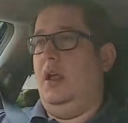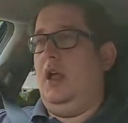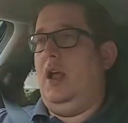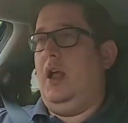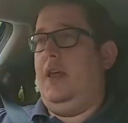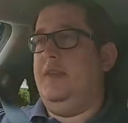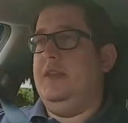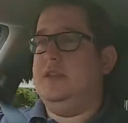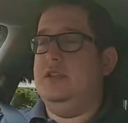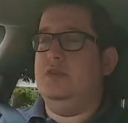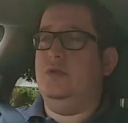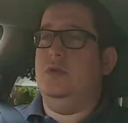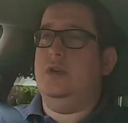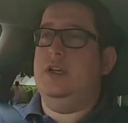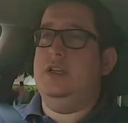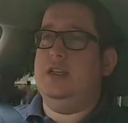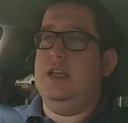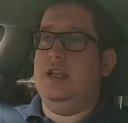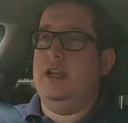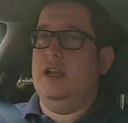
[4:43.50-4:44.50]
And this is all
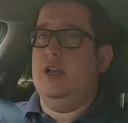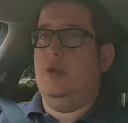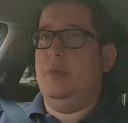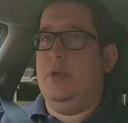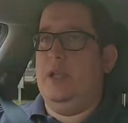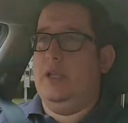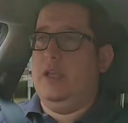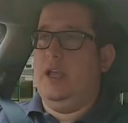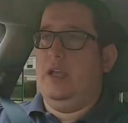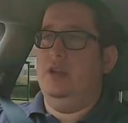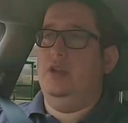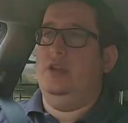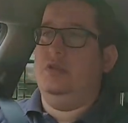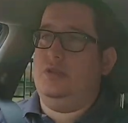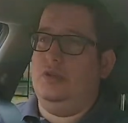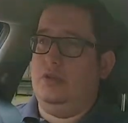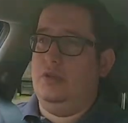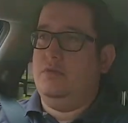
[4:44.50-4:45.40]
going to take a little bit of getting used